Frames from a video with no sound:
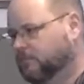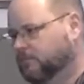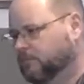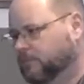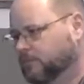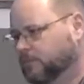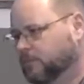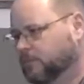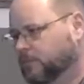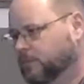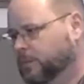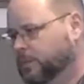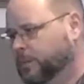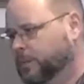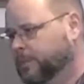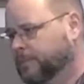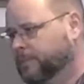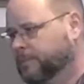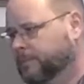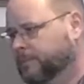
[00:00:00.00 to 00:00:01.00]

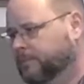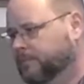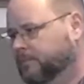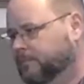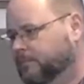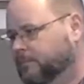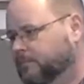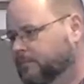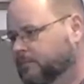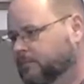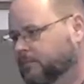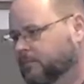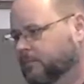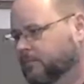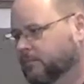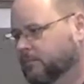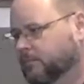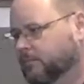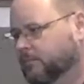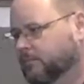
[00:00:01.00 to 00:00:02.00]

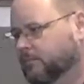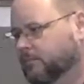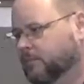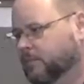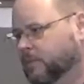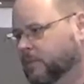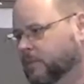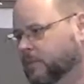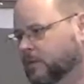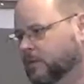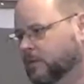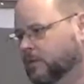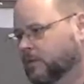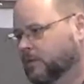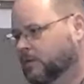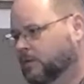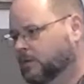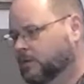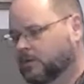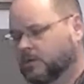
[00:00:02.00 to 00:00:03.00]

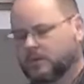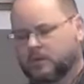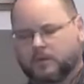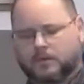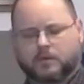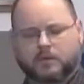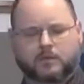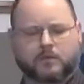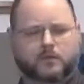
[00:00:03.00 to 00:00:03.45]
(no one is talking)